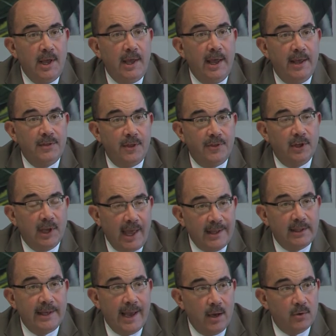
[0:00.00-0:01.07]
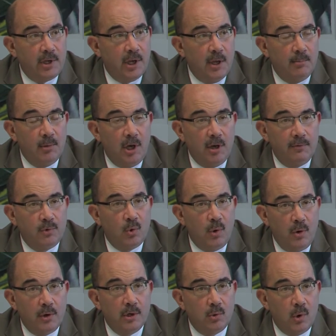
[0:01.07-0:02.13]
and that the likely outcome of
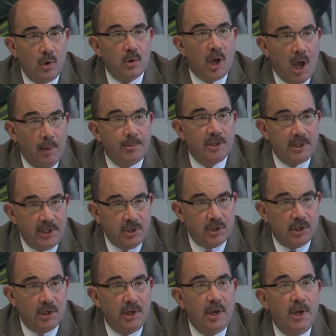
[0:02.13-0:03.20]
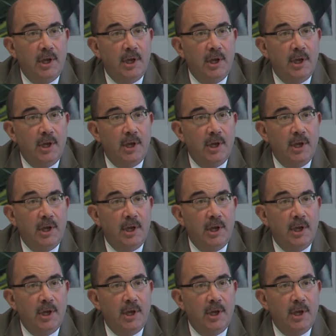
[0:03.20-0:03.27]
quote unquote competition